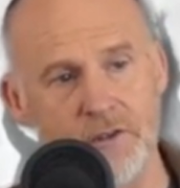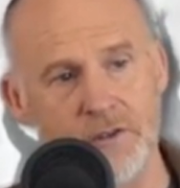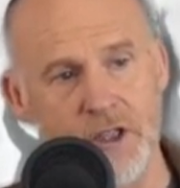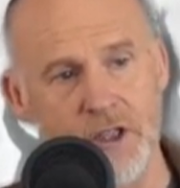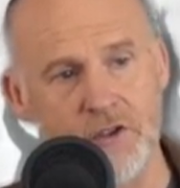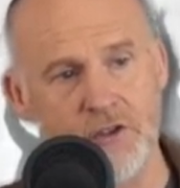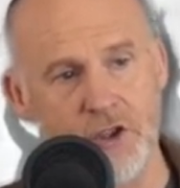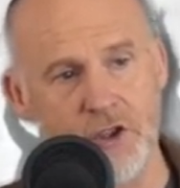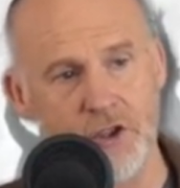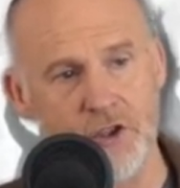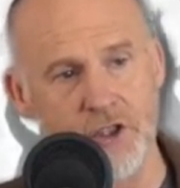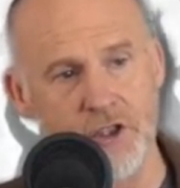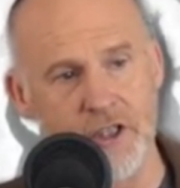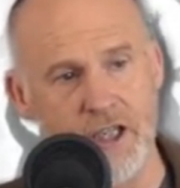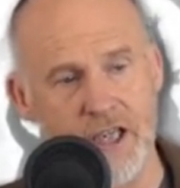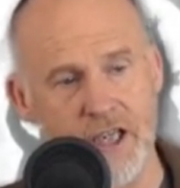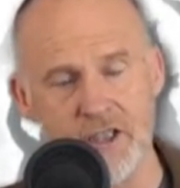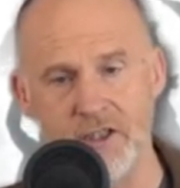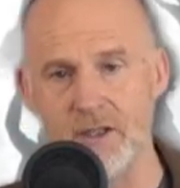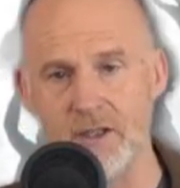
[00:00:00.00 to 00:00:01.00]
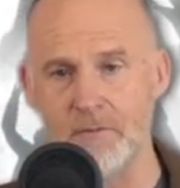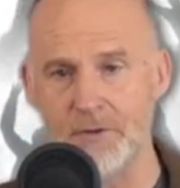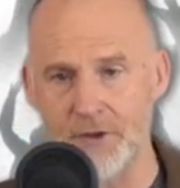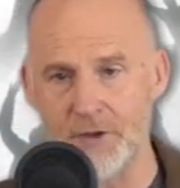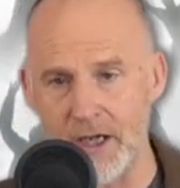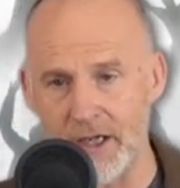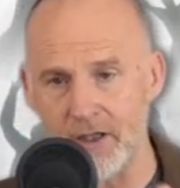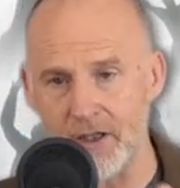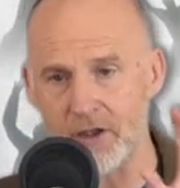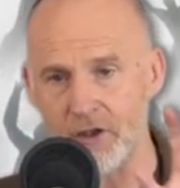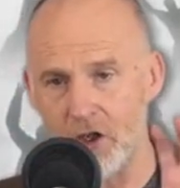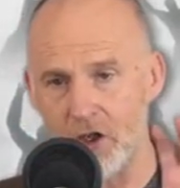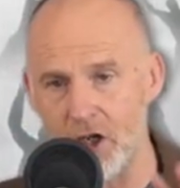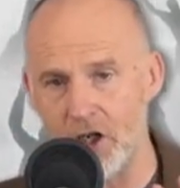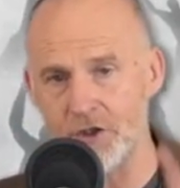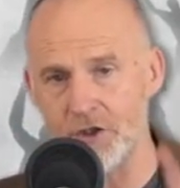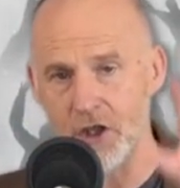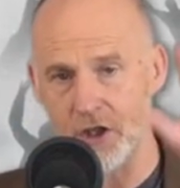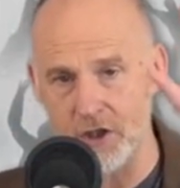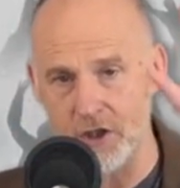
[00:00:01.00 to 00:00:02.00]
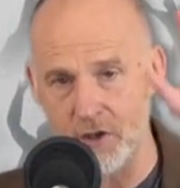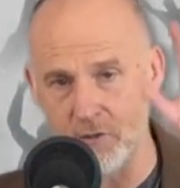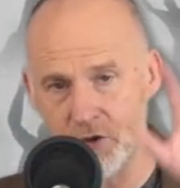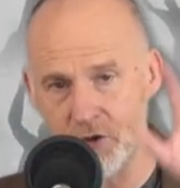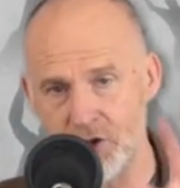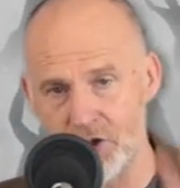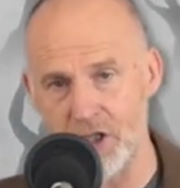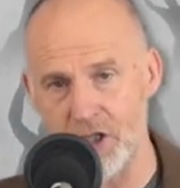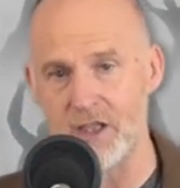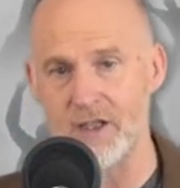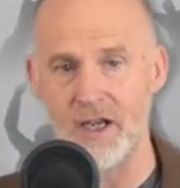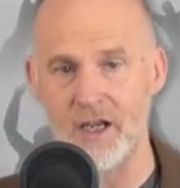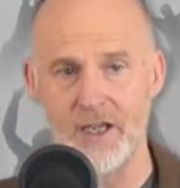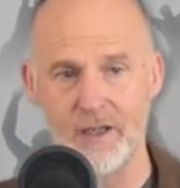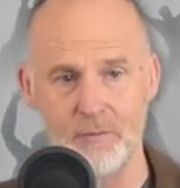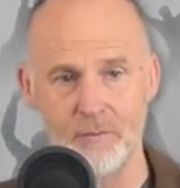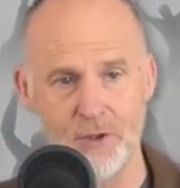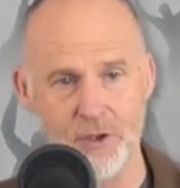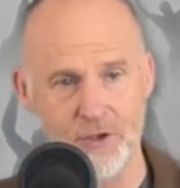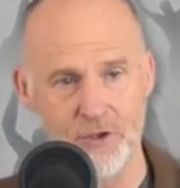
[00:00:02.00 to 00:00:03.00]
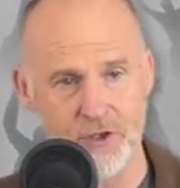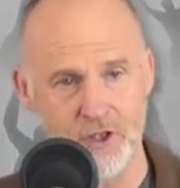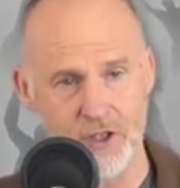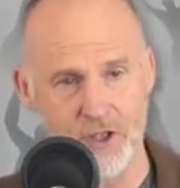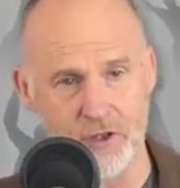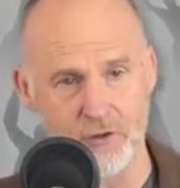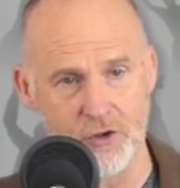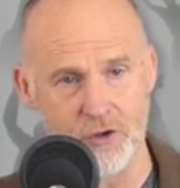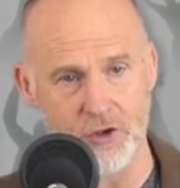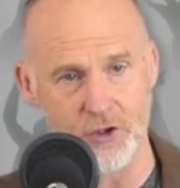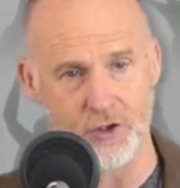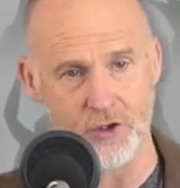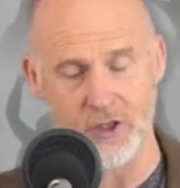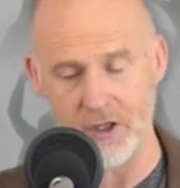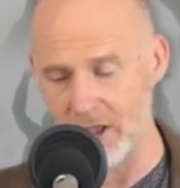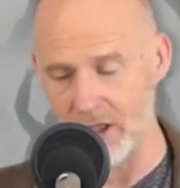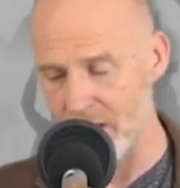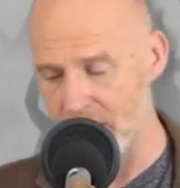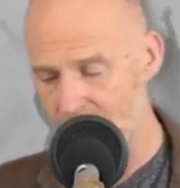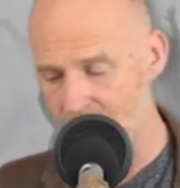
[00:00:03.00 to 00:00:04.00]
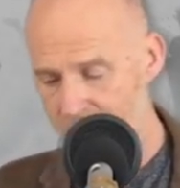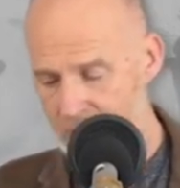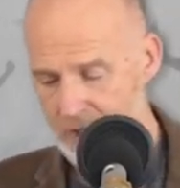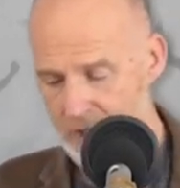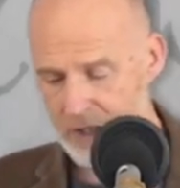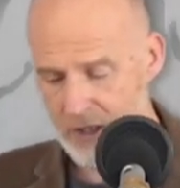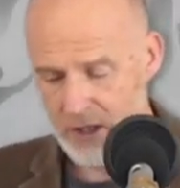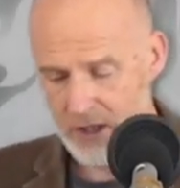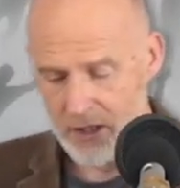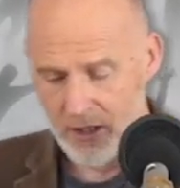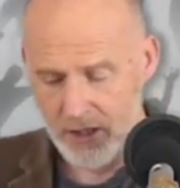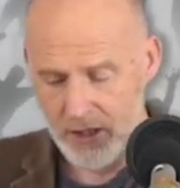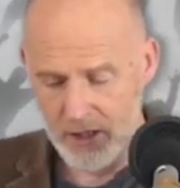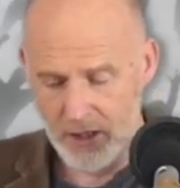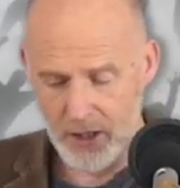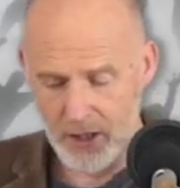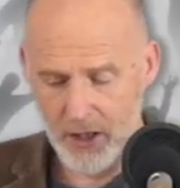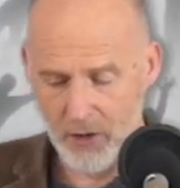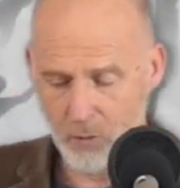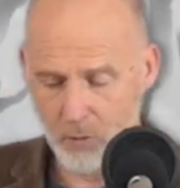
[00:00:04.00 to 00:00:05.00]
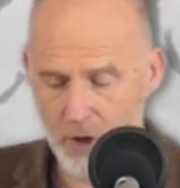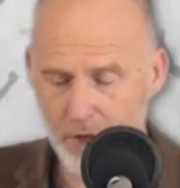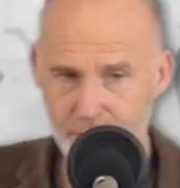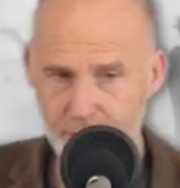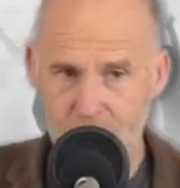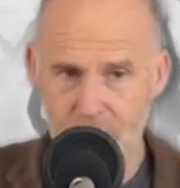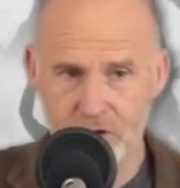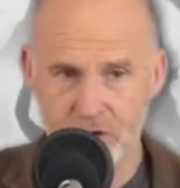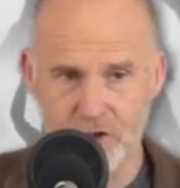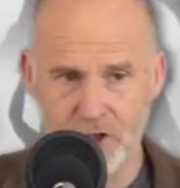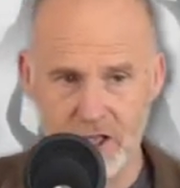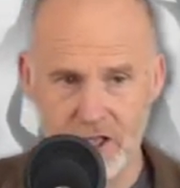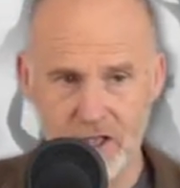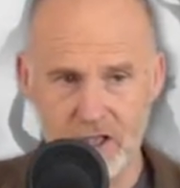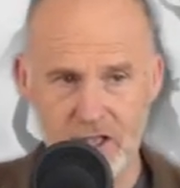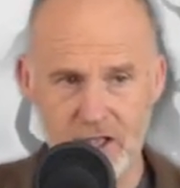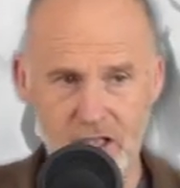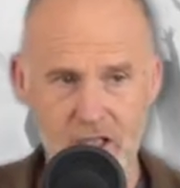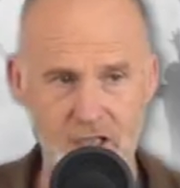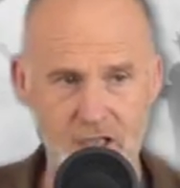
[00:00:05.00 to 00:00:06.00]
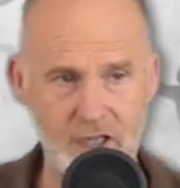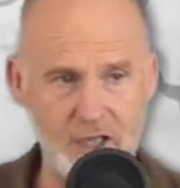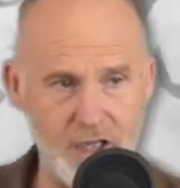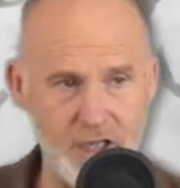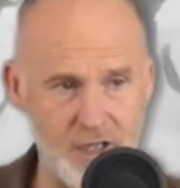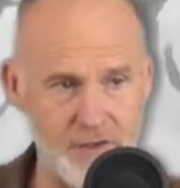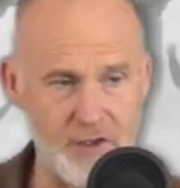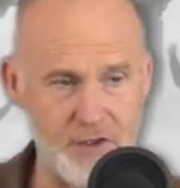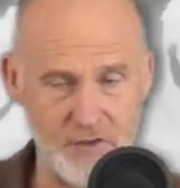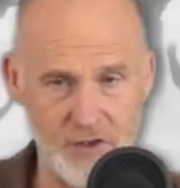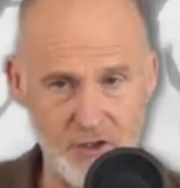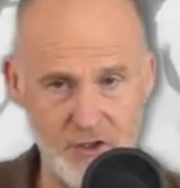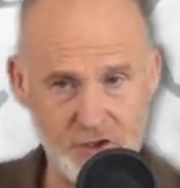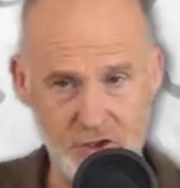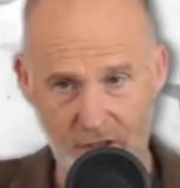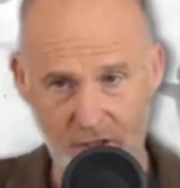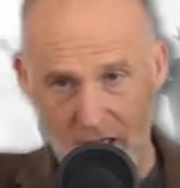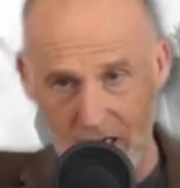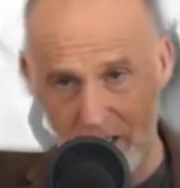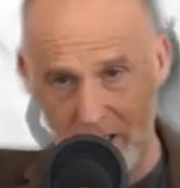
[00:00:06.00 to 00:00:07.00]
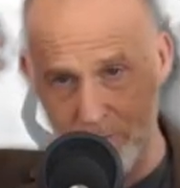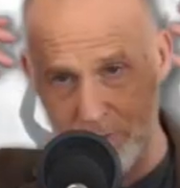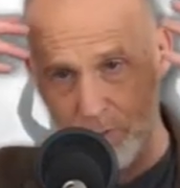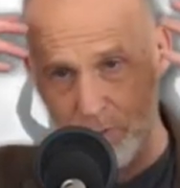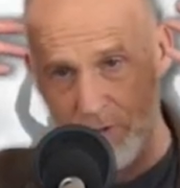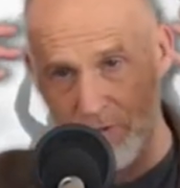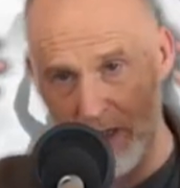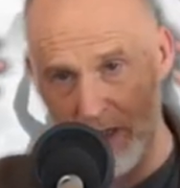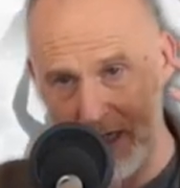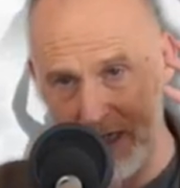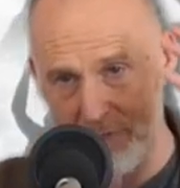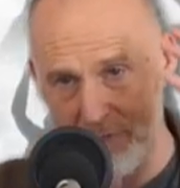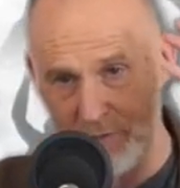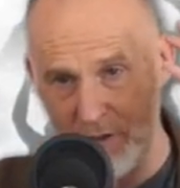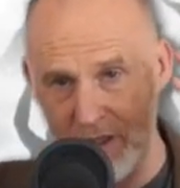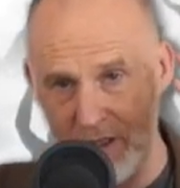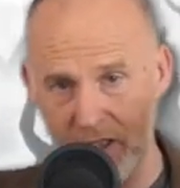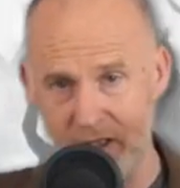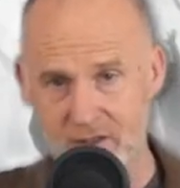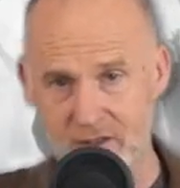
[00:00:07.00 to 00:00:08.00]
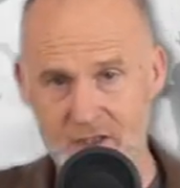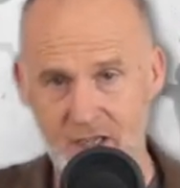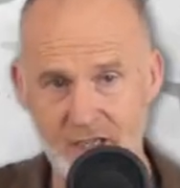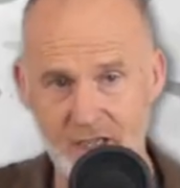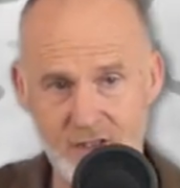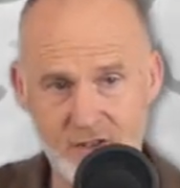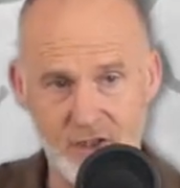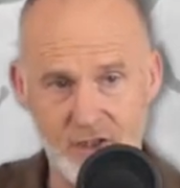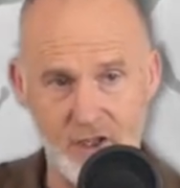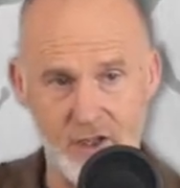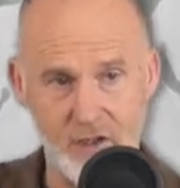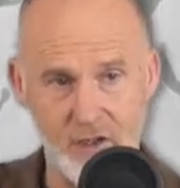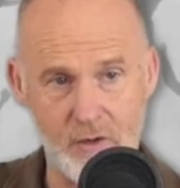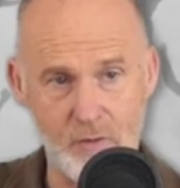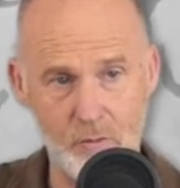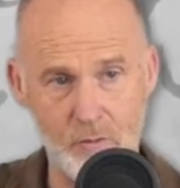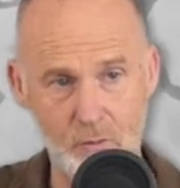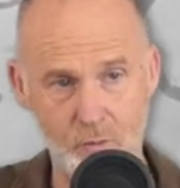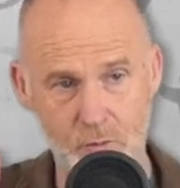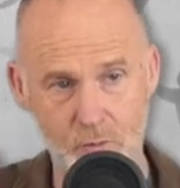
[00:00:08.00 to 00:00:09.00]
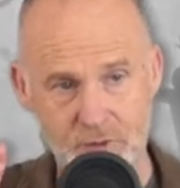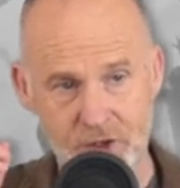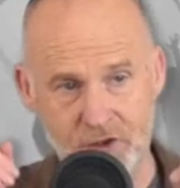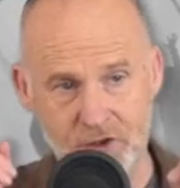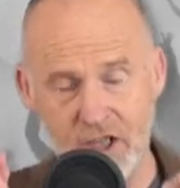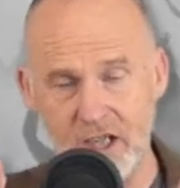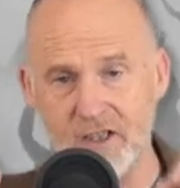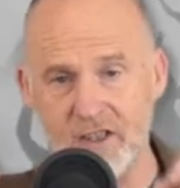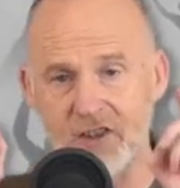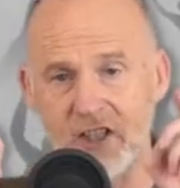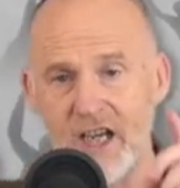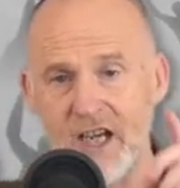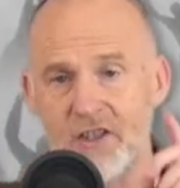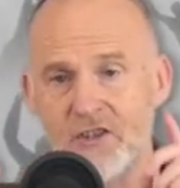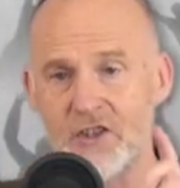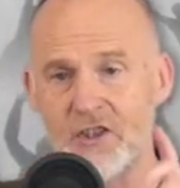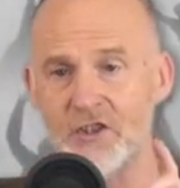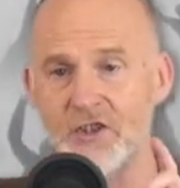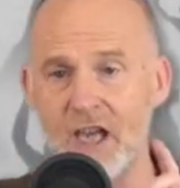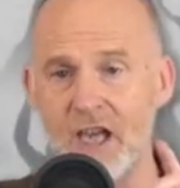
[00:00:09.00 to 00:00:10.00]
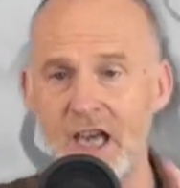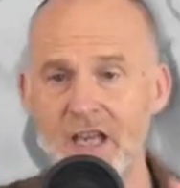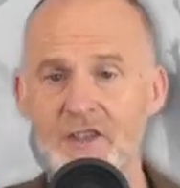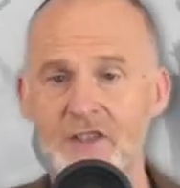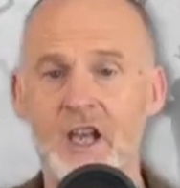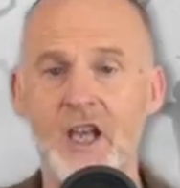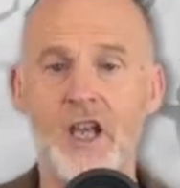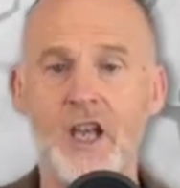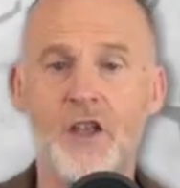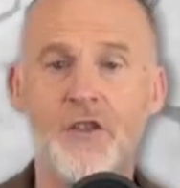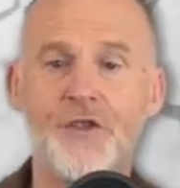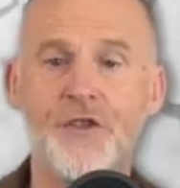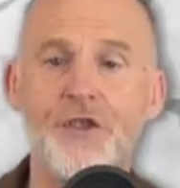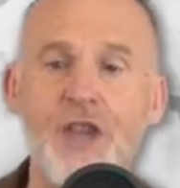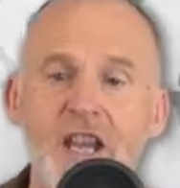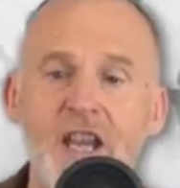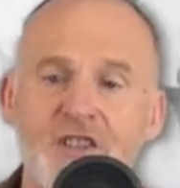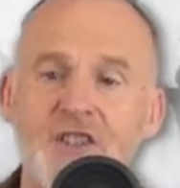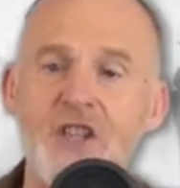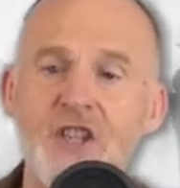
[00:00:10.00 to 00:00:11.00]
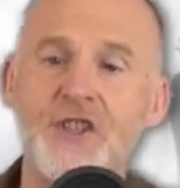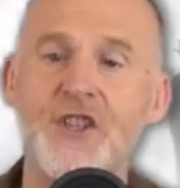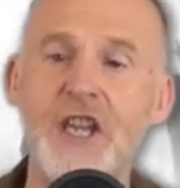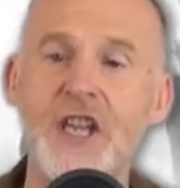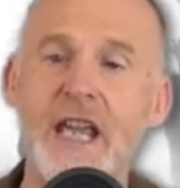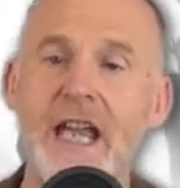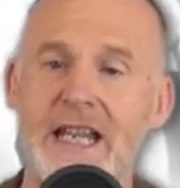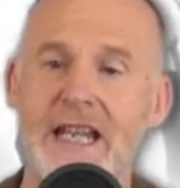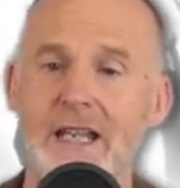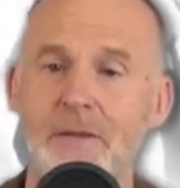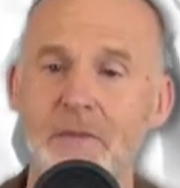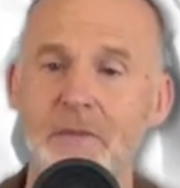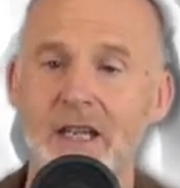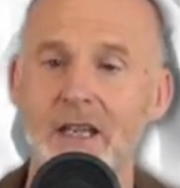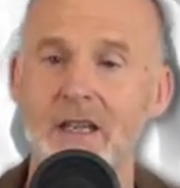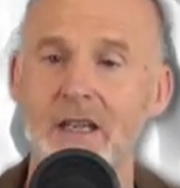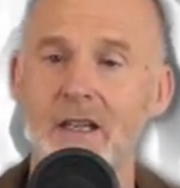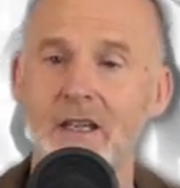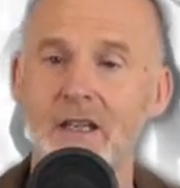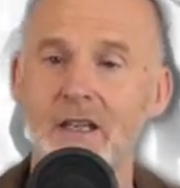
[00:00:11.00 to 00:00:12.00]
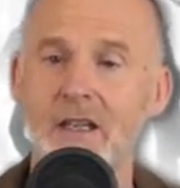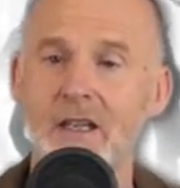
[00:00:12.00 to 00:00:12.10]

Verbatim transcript: They turn against him. Thank God you see that in persecution. And what you see here, and this happens with every dictator, the dictator says, This is the enemy.